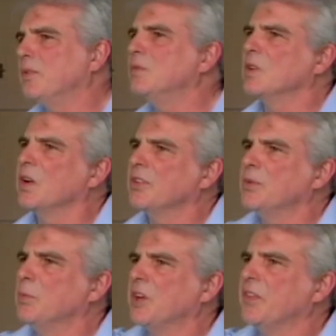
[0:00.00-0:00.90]
lost
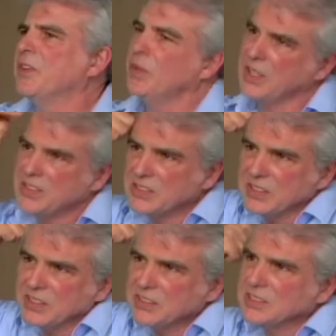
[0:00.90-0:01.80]
among the trees and
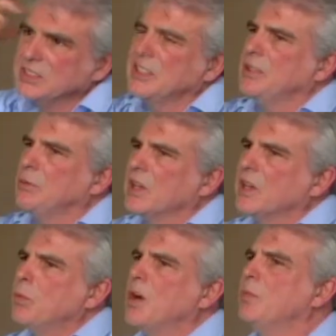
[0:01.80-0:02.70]
couldn't see really
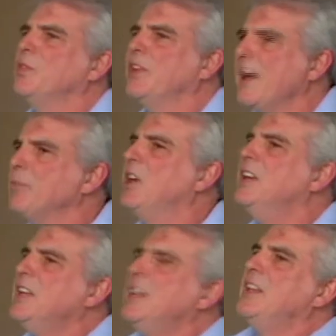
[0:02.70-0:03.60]
what was happening.
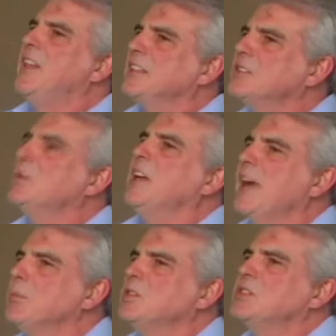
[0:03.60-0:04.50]
That's what
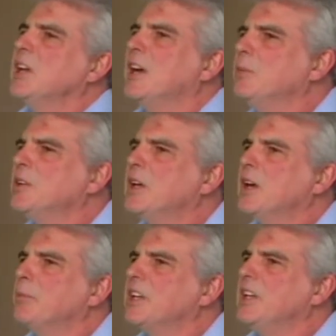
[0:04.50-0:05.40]
happens time and
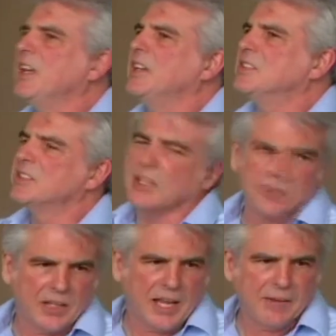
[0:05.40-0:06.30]
time again. So
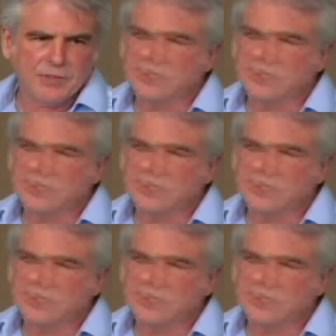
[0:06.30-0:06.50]
you have to